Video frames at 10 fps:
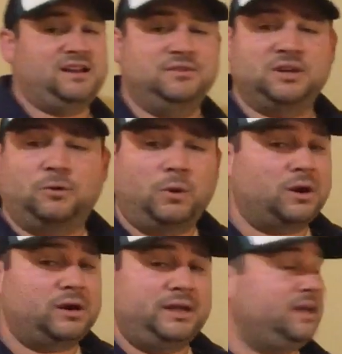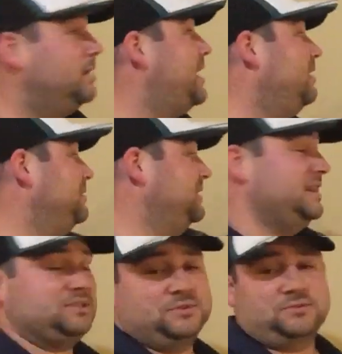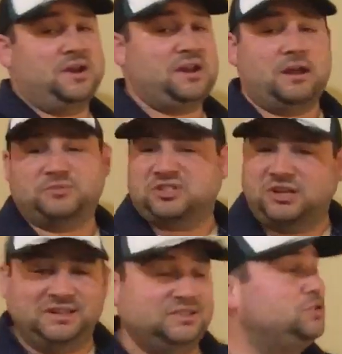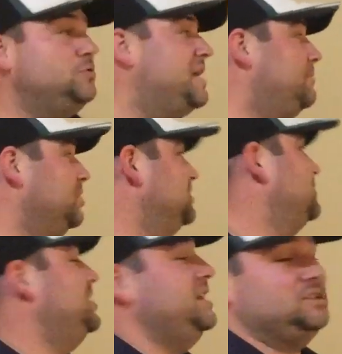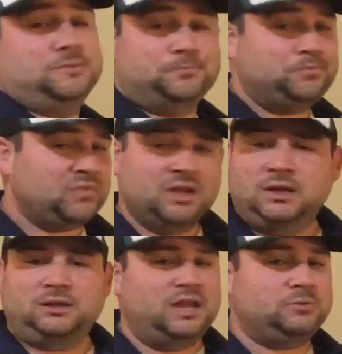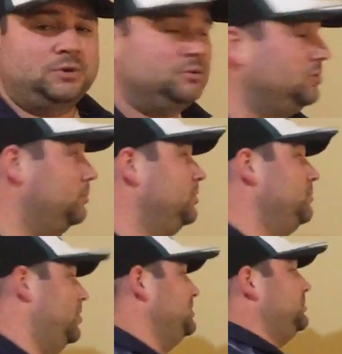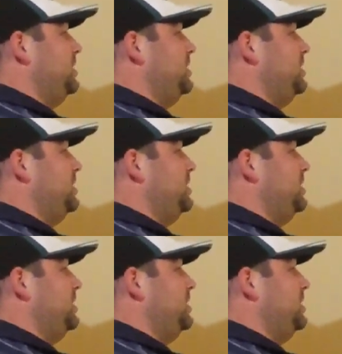even going to worry about the decimals right now. I'm just going to do that multiplication like we would normally multiply